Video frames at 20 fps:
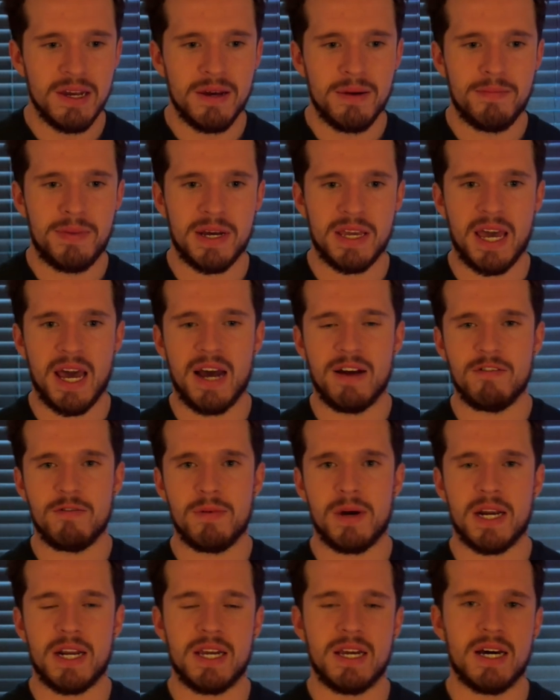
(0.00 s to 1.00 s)
But yeah,
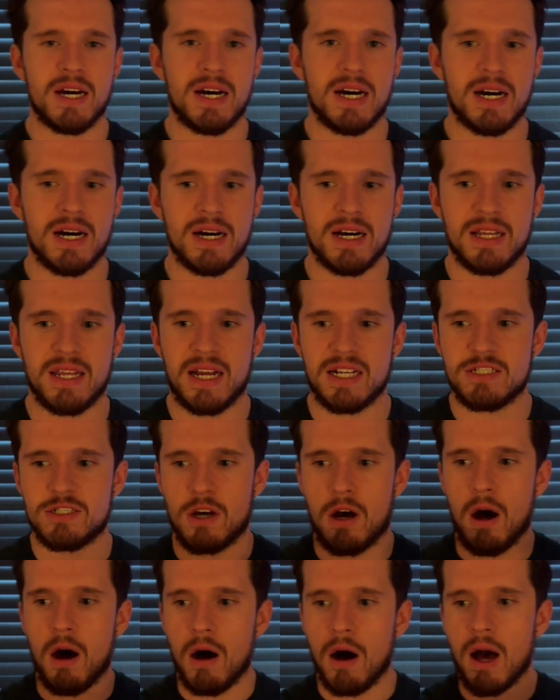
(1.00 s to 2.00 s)
everybody, that's
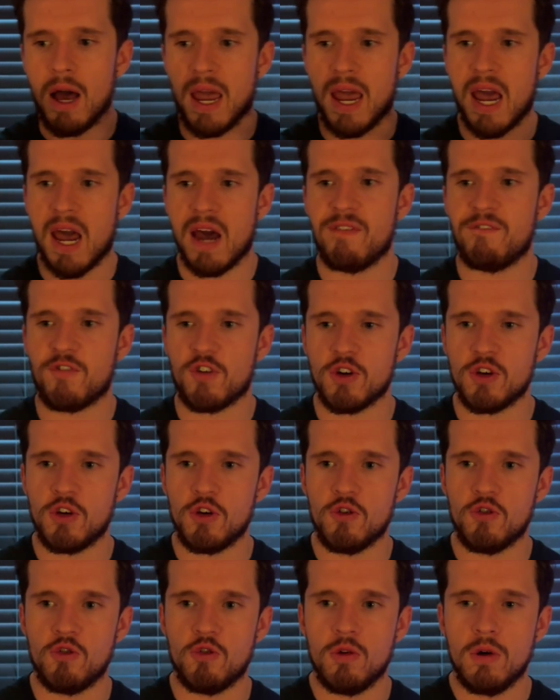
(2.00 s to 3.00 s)
all I have for
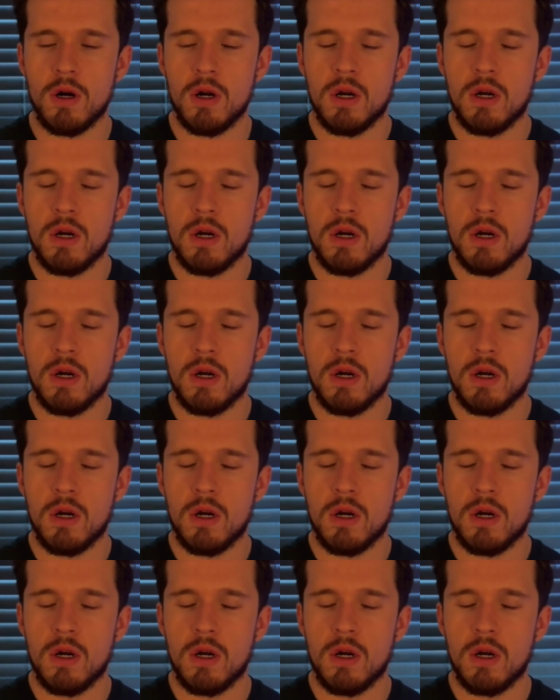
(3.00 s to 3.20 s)
you